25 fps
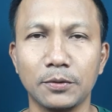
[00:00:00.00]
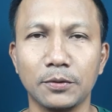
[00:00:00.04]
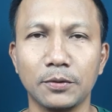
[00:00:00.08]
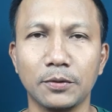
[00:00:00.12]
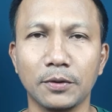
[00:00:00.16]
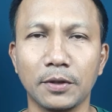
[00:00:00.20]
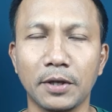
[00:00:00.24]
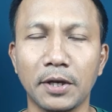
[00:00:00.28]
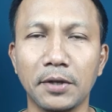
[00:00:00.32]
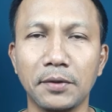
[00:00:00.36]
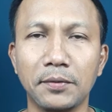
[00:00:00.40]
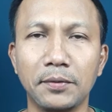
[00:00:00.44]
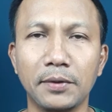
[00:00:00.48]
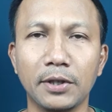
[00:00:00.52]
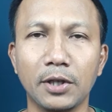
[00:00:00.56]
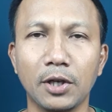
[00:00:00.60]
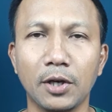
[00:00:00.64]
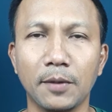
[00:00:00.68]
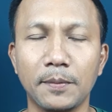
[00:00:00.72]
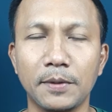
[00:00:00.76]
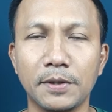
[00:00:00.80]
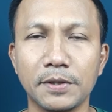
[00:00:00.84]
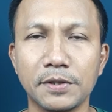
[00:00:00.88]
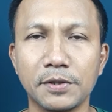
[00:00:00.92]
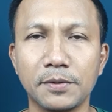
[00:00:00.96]
to get rid
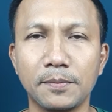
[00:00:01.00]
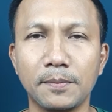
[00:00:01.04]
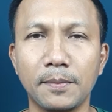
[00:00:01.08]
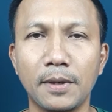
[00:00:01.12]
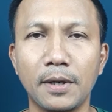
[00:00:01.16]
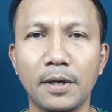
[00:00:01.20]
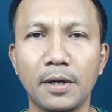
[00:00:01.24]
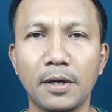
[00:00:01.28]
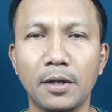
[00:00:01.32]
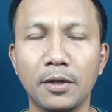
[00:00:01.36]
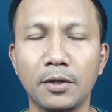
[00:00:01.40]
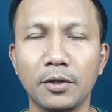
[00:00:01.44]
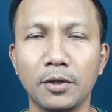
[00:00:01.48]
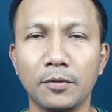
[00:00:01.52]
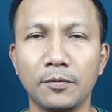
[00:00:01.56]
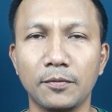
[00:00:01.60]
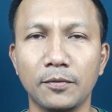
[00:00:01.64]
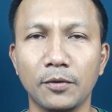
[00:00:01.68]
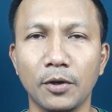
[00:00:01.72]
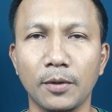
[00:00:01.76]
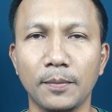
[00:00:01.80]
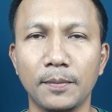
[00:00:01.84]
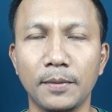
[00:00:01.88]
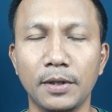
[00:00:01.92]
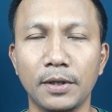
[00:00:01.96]
of the smell
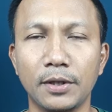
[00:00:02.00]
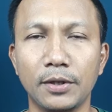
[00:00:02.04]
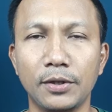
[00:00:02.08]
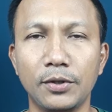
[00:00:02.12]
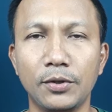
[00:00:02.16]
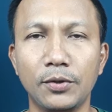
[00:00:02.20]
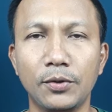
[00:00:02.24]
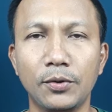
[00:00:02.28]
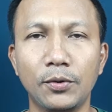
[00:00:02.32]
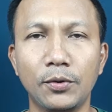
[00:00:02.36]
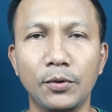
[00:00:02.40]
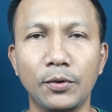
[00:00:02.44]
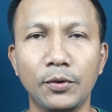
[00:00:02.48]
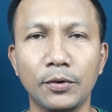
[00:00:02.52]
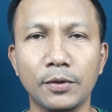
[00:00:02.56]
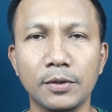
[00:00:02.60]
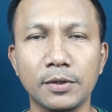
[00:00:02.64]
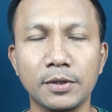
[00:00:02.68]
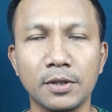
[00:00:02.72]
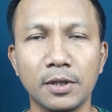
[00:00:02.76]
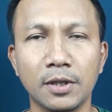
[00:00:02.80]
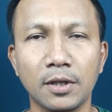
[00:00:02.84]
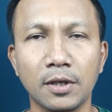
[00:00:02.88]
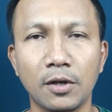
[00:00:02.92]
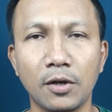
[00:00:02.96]
from the
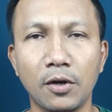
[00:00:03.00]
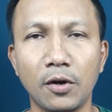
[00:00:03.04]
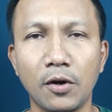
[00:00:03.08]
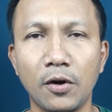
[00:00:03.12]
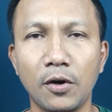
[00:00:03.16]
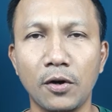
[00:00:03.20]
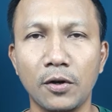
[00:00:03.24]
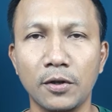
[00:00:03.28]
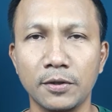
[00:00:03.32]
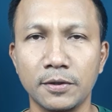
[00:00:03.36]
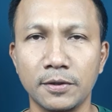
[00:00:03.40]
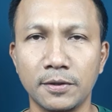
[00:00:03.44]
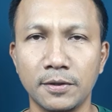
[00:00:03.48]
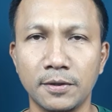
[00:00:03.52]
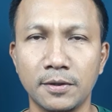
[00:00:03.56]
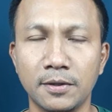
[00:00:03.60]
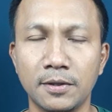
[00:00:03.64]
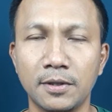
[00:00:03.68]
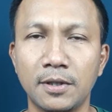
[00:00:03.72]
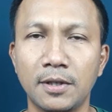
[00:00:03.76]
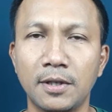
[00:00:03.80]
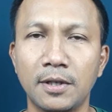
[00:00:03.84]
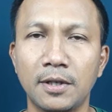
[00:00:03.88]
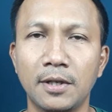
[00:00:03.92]
used gauze